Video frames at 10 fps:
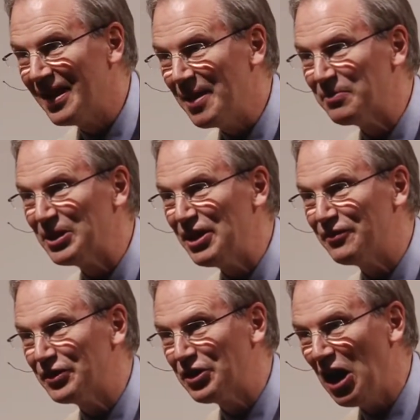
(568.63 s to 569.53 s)
and
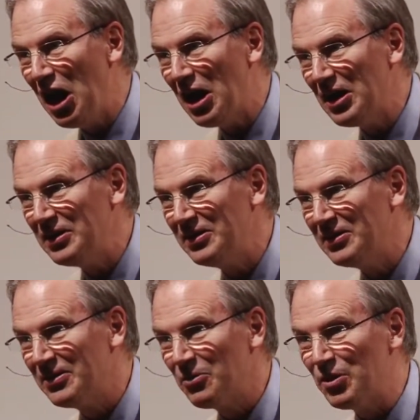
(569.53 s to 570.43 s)
belief in God
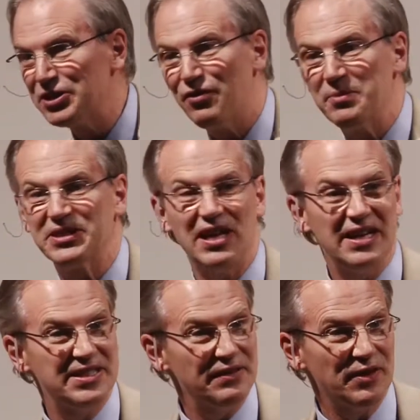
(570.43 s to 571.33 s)
was, from a
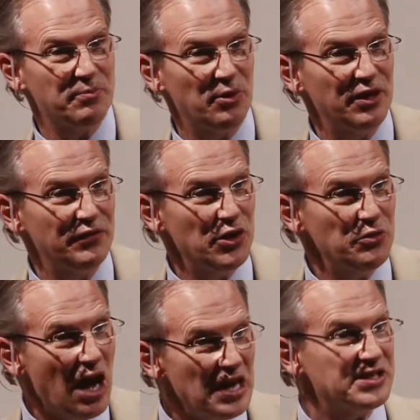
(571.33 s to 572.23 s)
scientific point of view,
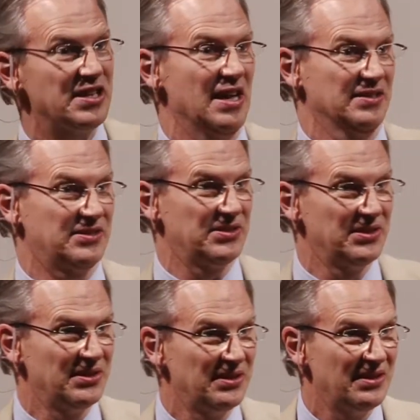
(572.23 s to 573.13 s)
nonsense
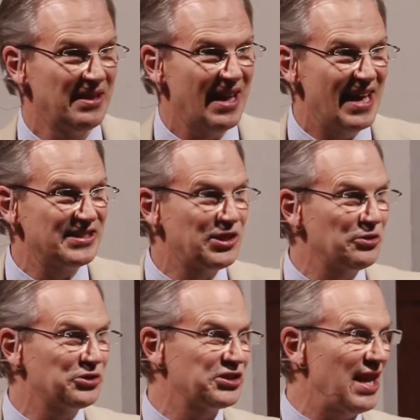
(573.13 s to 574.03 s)
as
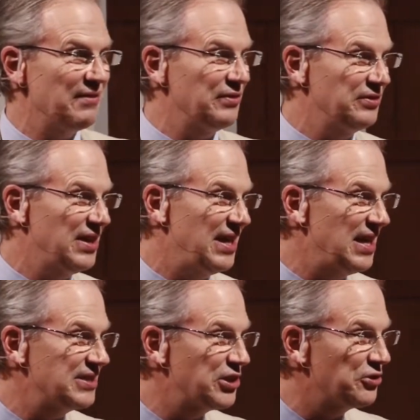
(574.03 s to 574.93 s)
though,
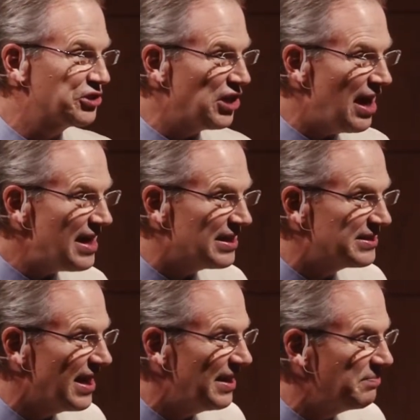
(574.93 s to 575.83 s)
as though
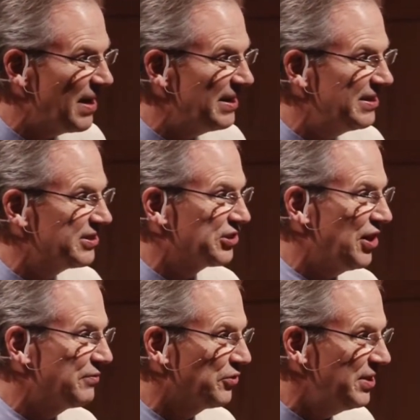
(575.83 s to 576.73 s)
science had made
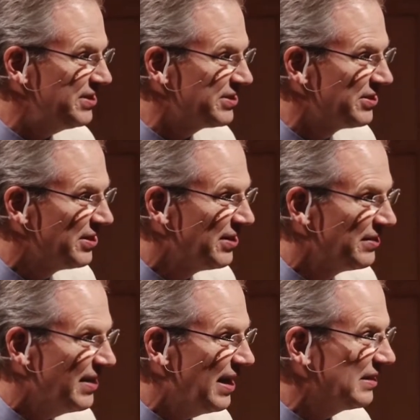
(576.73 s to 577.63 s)
discoveries
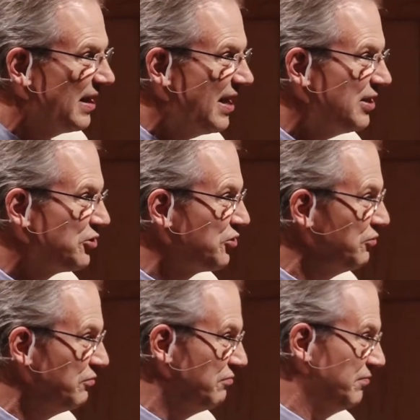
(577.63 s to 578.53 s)
that led,
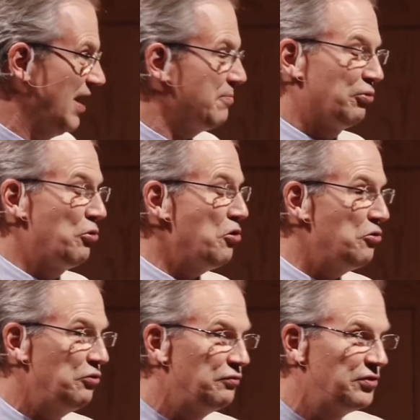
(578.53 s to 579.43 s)
that
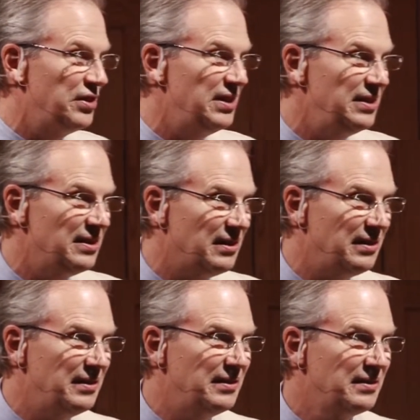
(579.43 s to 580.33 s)
proved the,
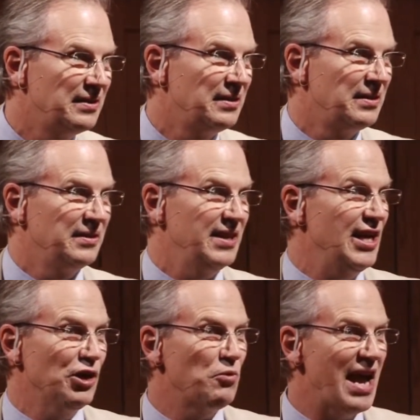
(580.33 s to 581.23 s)
uh, the
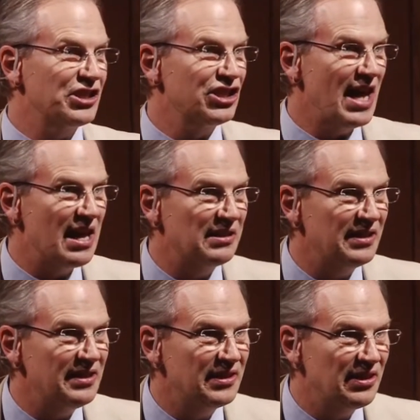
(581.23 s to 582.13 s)

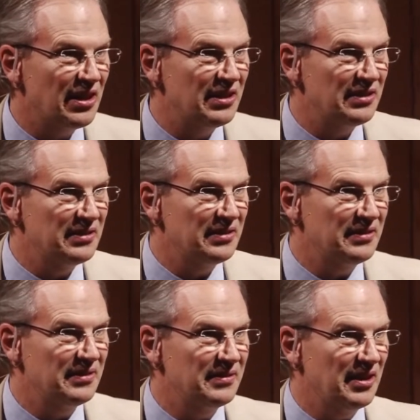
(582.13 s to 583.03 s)
irrationality and the not, uh,
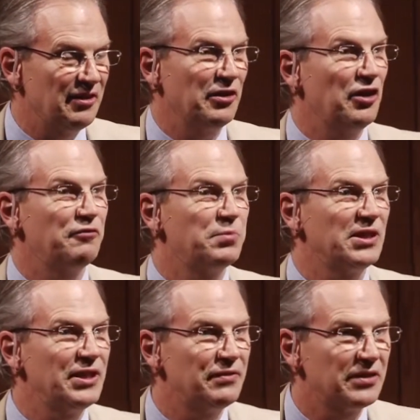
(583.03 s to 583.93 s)
of
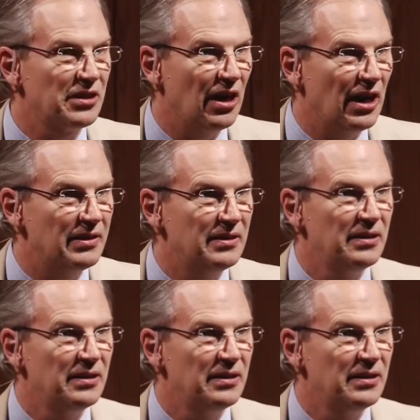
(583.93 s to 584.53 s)
belief in God.